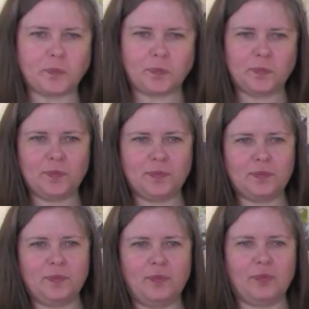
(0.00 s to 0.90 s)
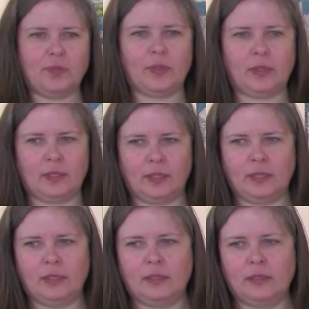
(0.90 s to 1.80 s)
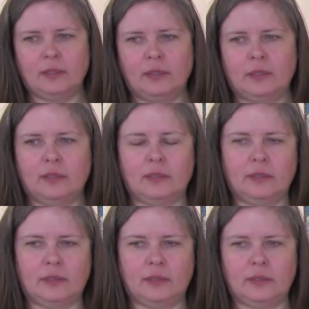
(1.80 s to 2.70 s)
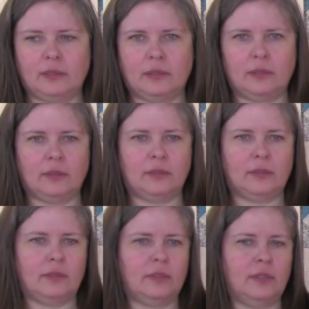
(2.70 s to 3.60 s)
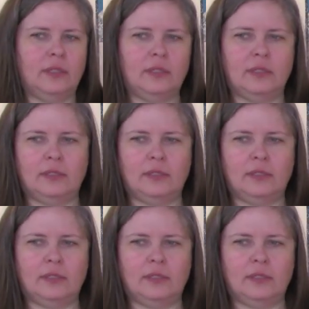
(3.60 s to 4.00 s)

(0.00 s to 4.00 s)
(silent)